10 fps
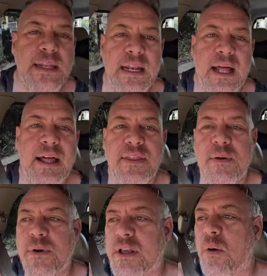Manila,
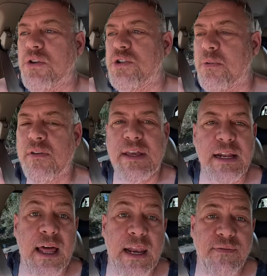then we go watch a movie
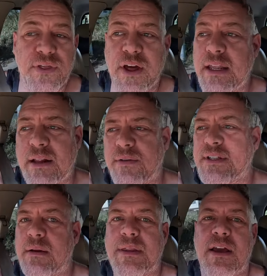at like 11:30. No one's
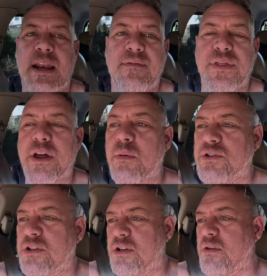going to be there at 11:30
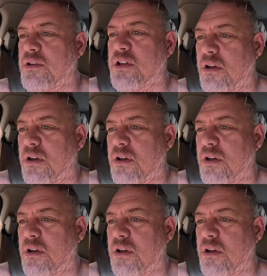watching Dude 2.